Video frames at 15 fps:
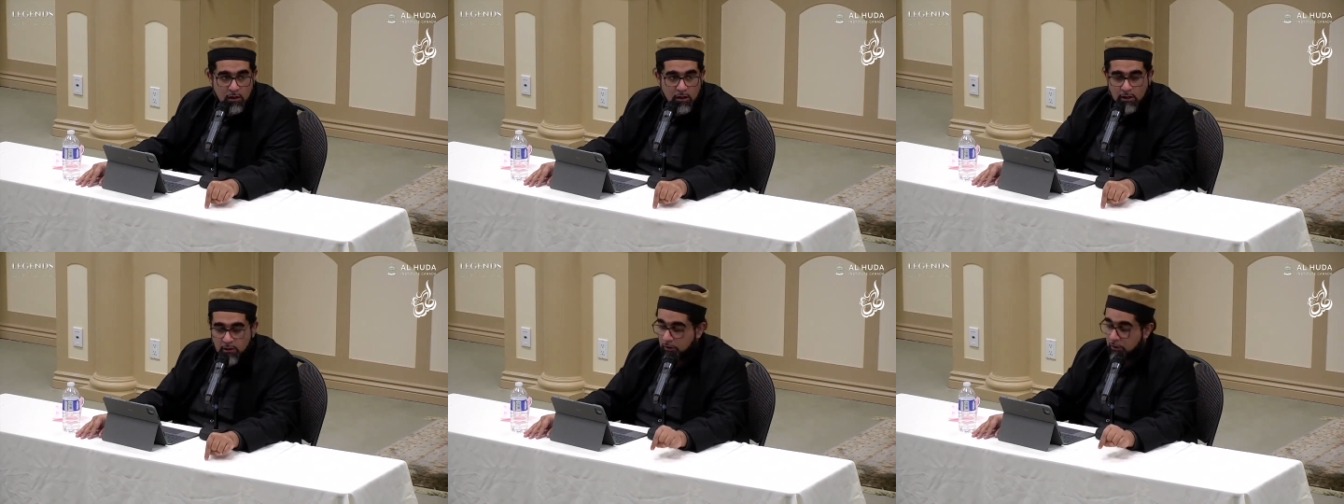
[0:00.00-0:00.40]

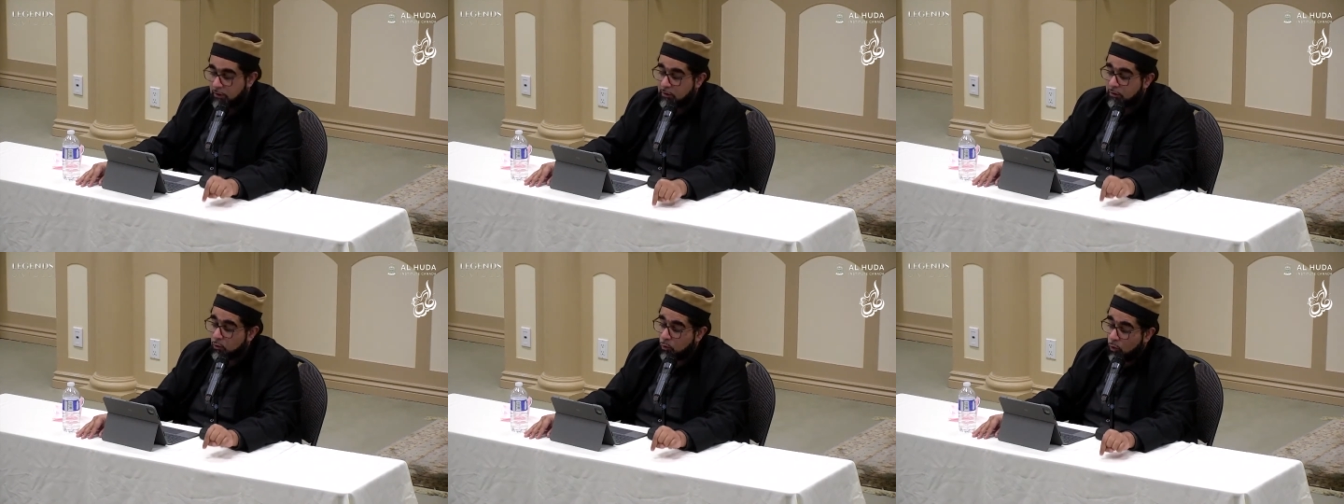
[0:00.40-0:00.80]
So,
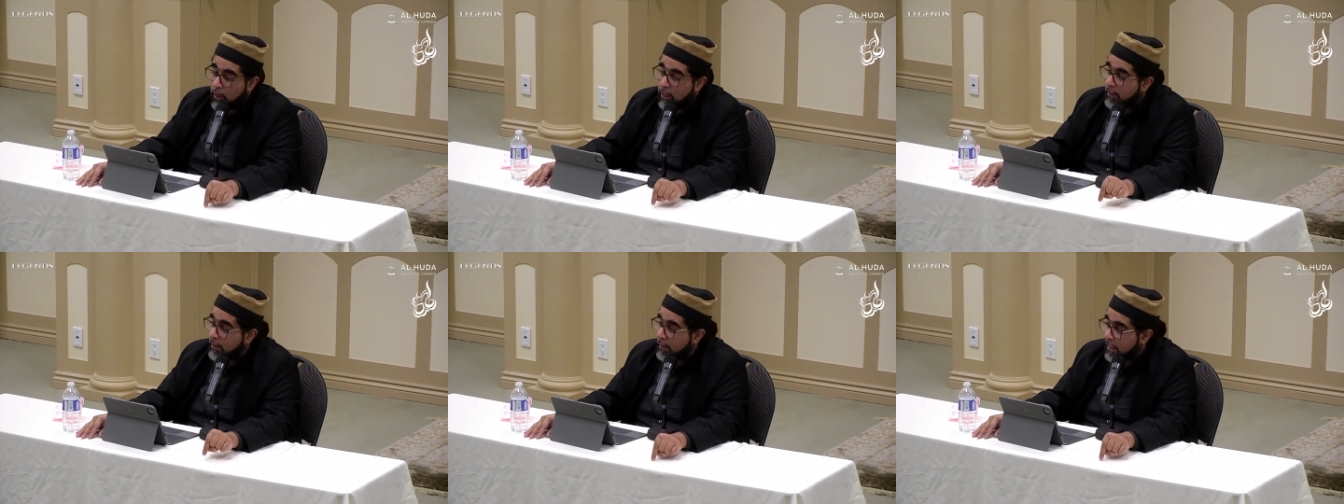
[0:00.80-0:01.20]
this is a
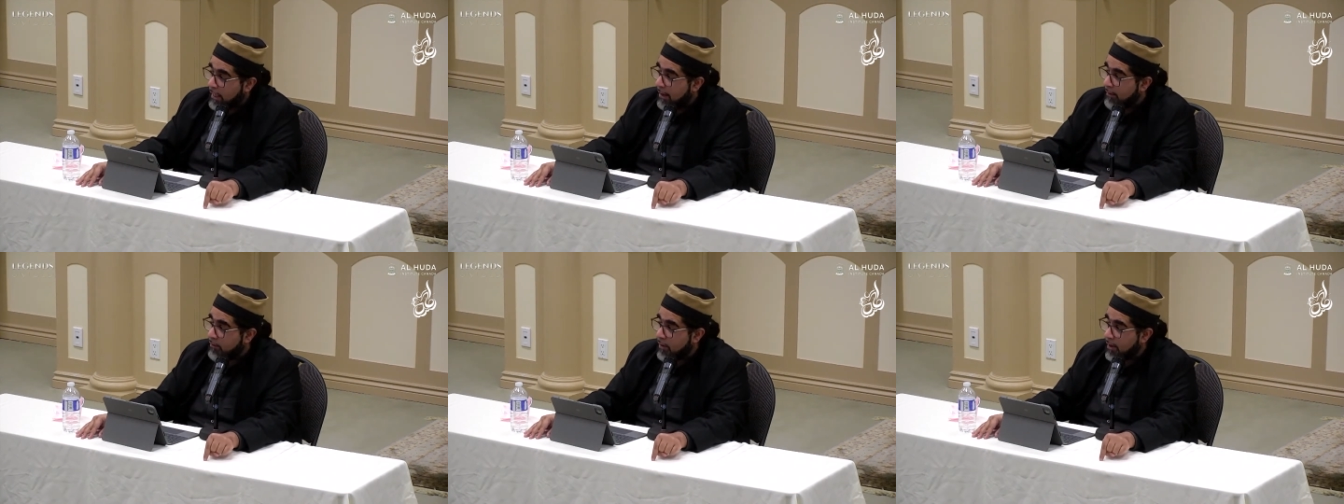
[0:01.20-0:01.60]
warning that he
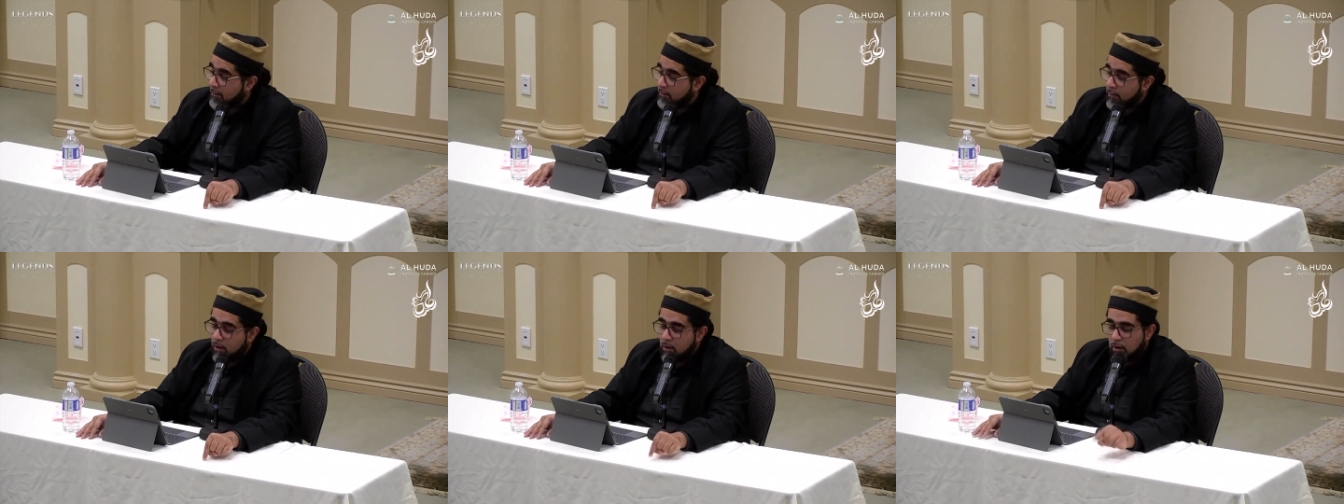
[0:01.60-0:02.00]
gave to
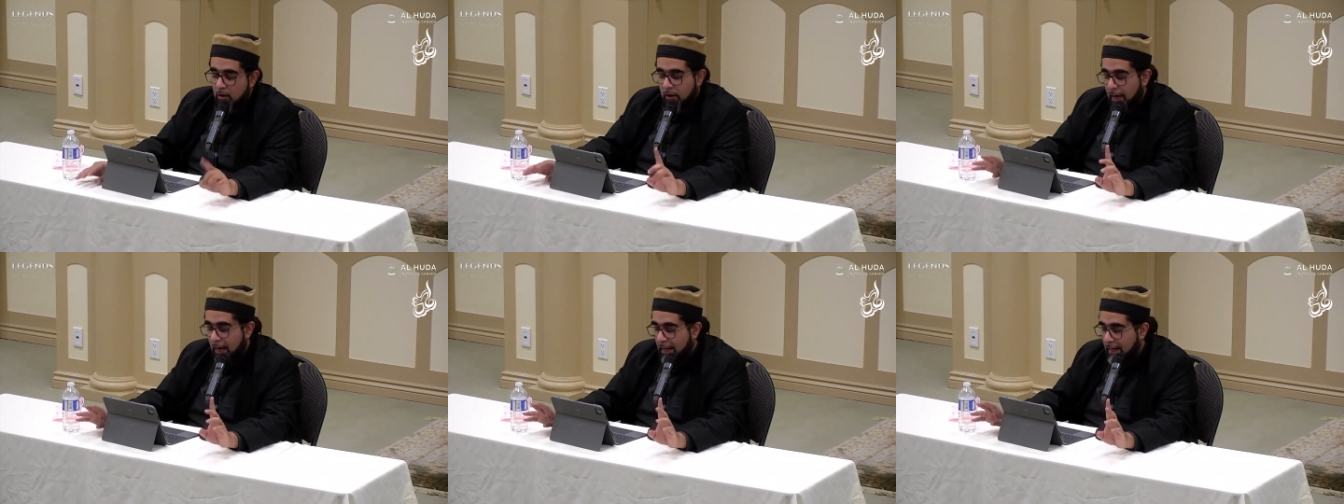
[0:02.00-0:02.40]
him.
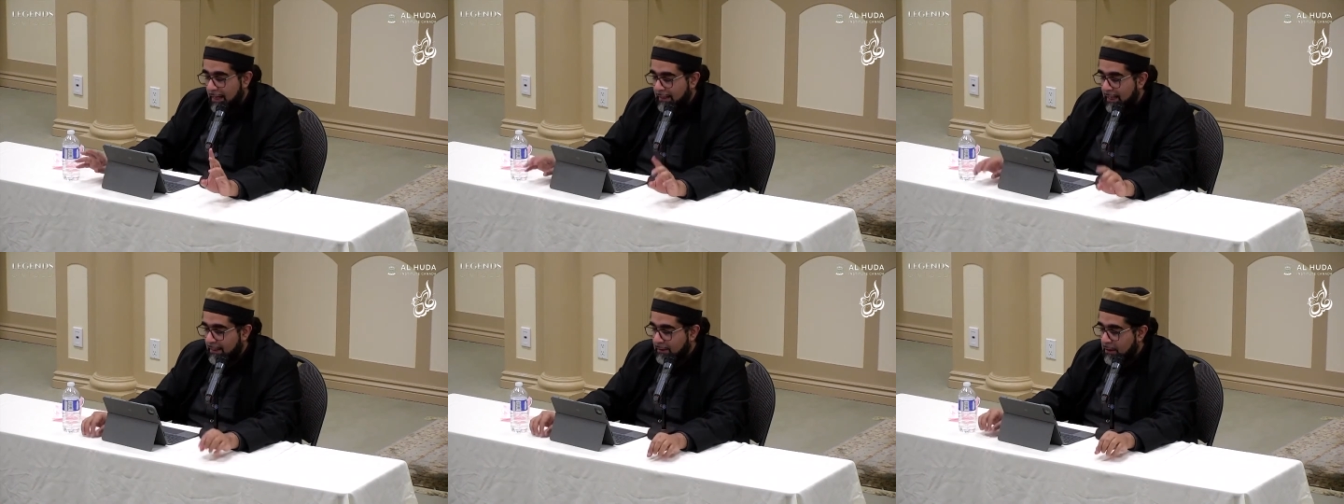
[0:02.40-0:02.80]
And
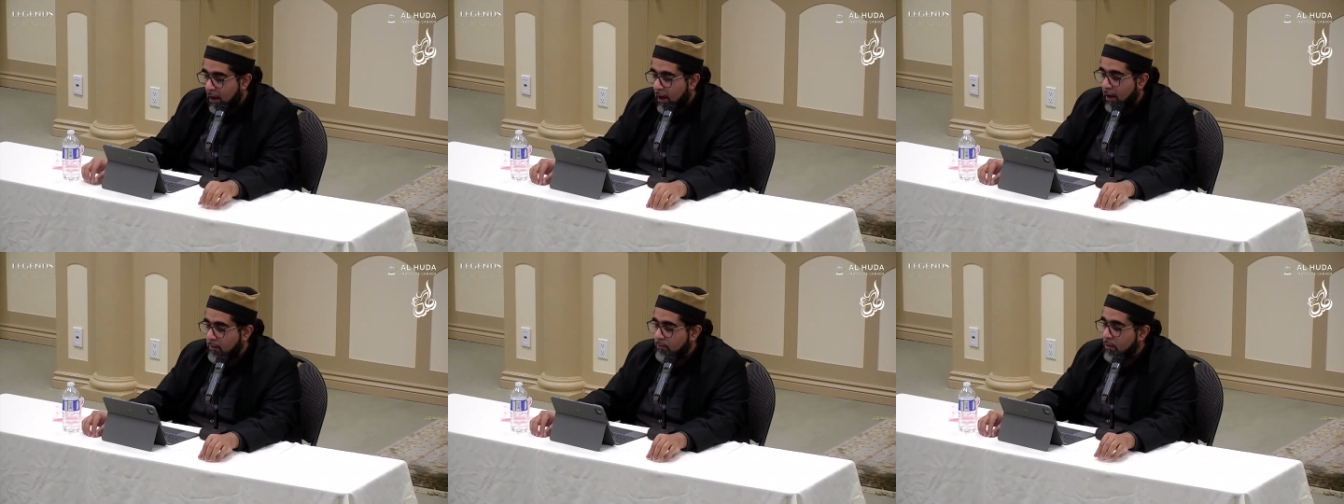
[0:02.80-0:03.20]
at that
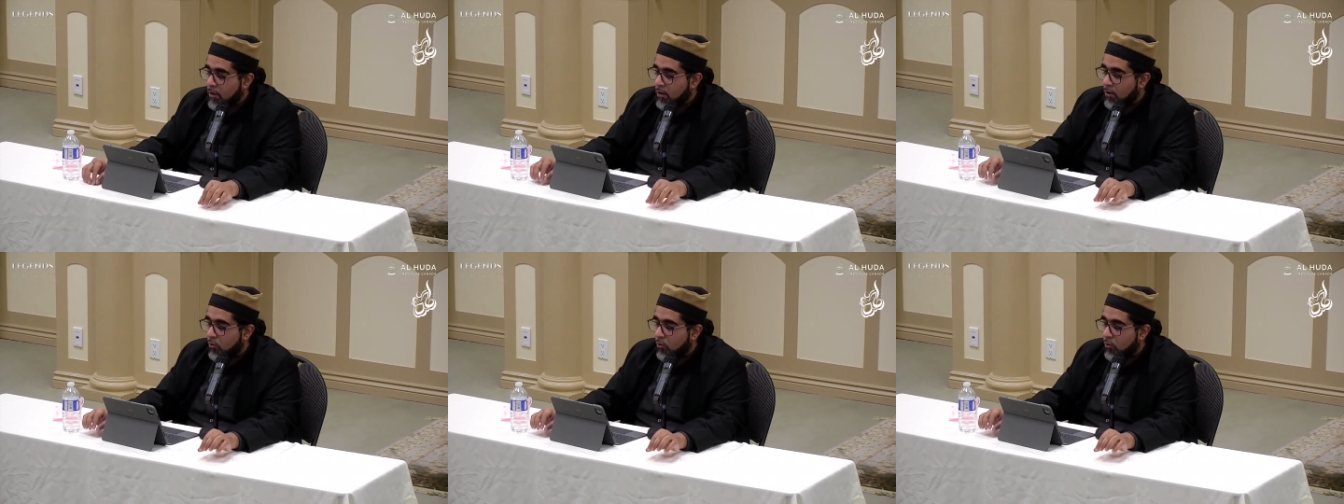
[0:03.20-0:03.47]
time,